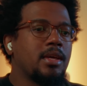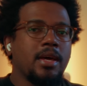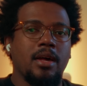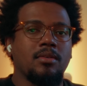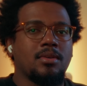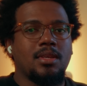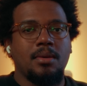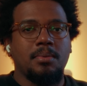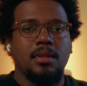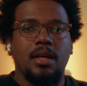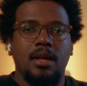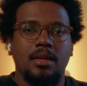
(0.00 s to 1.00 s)
I don't keep a
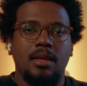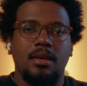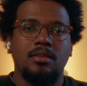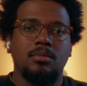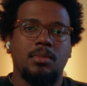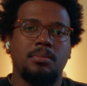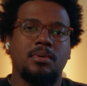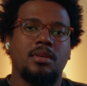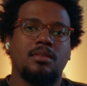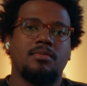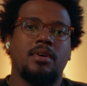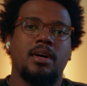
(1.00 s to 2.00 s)
lot of games on my
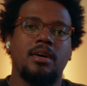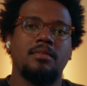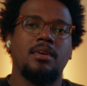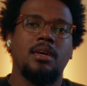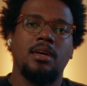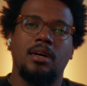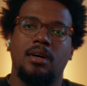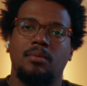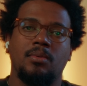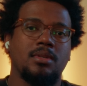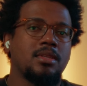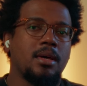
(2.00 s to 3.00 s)
PS5.
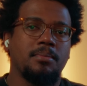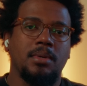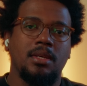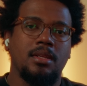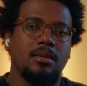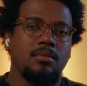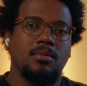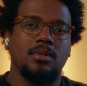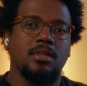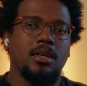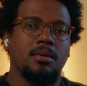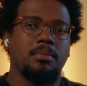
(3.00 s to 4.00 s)
Once I beat it,
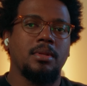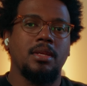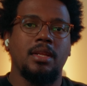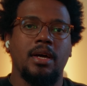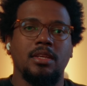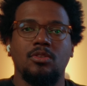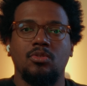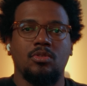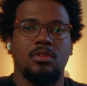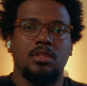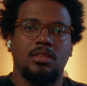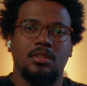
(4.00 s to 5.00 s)
once I complete it, I
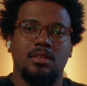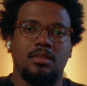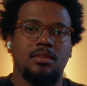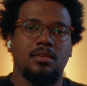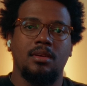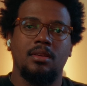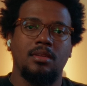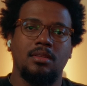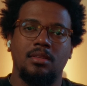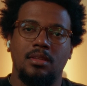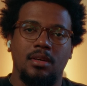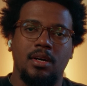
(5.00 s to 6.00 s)
usually just
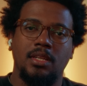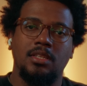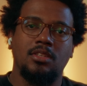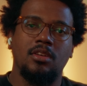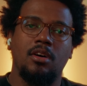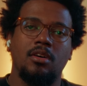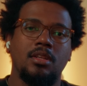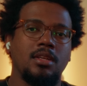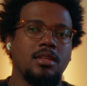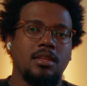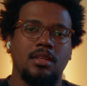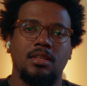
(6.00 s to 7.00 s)
uninstall
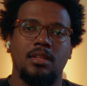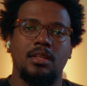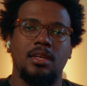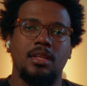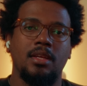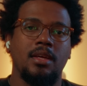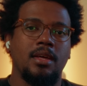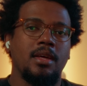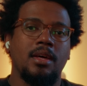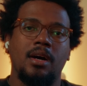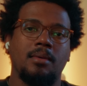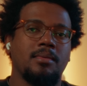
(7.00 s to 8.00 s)
it and delete it.
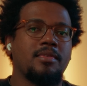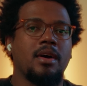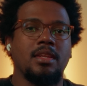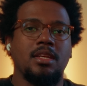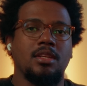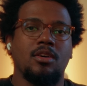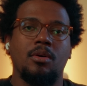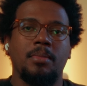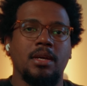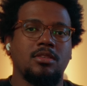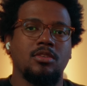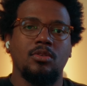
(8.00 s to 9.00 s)
If I need to go
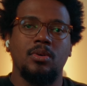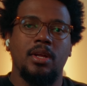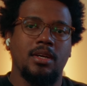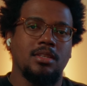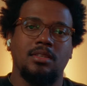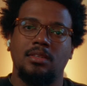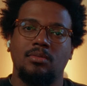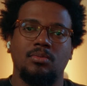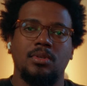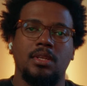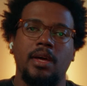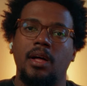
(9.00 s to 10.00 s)
back to it, I can just
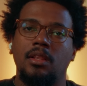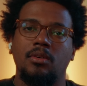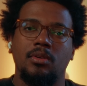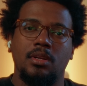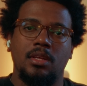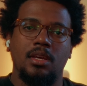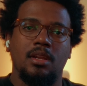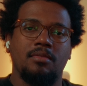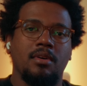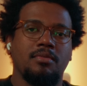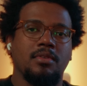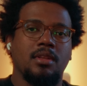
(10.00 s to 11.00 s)
re-download it again if
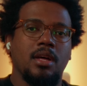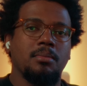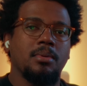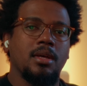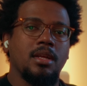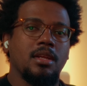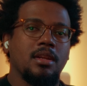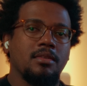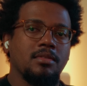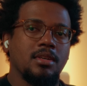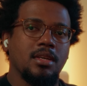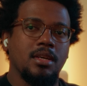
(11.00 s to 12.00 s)
I feel like playing it
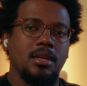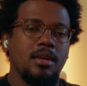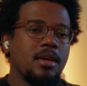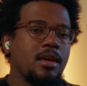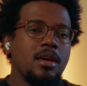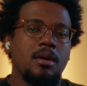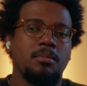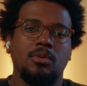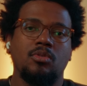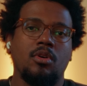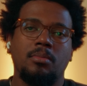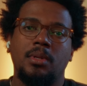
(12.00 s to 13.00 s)
ever again. But
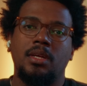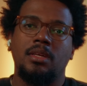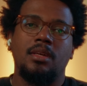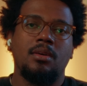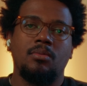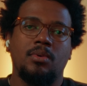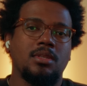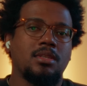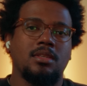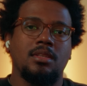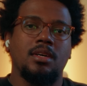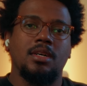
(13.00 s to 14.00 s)
normally, once
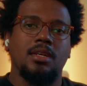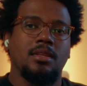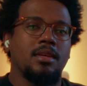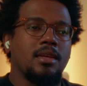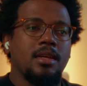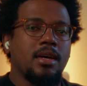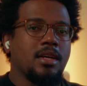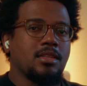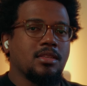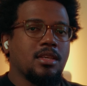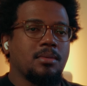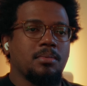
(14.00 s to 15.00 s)
it's done, I
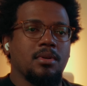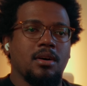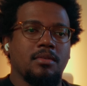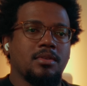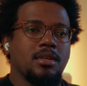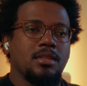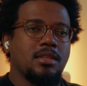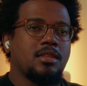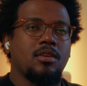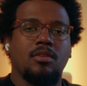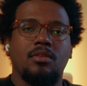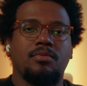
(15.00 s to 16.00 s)
just keep it off, because there's
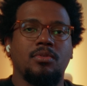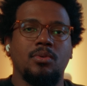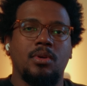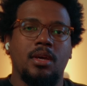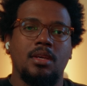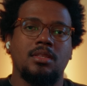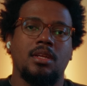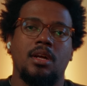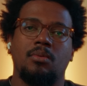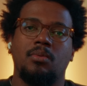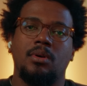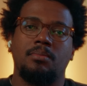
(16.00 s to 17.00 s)
only a few games that I
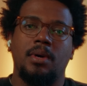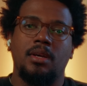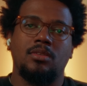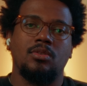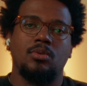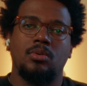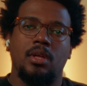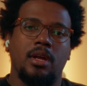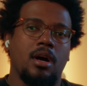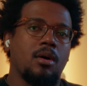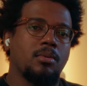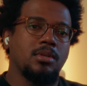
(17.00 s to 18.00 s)
run back to that I
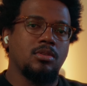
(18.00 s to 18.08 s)
always